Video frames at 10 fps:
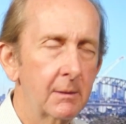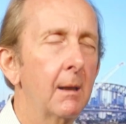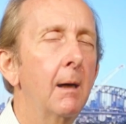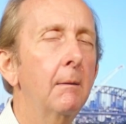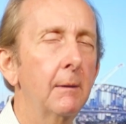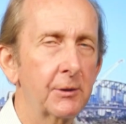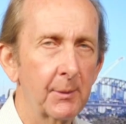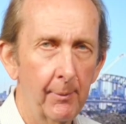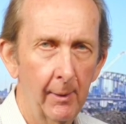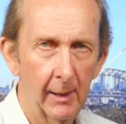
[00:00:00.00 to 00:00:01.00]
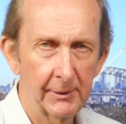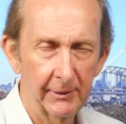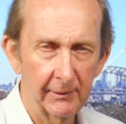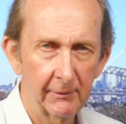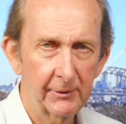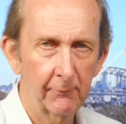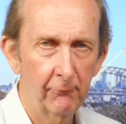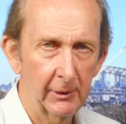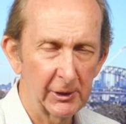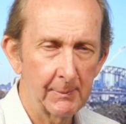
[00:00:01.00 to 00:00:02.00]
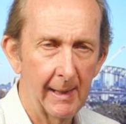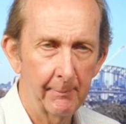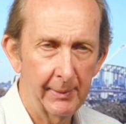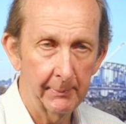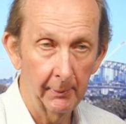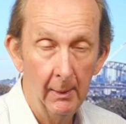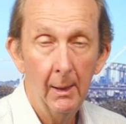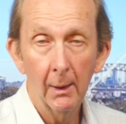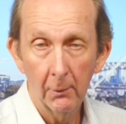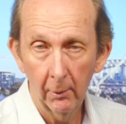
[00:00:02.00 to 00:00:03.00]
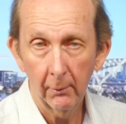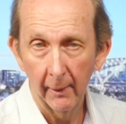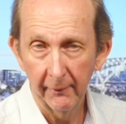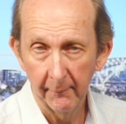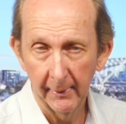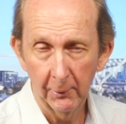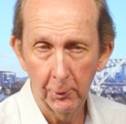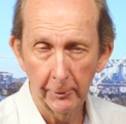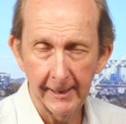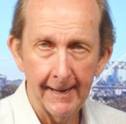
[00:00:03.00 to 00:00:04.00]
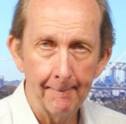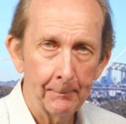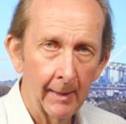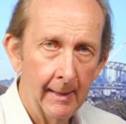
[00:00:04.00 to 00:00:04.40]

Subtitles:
totally surprising that some really smart people look like they've been caught out.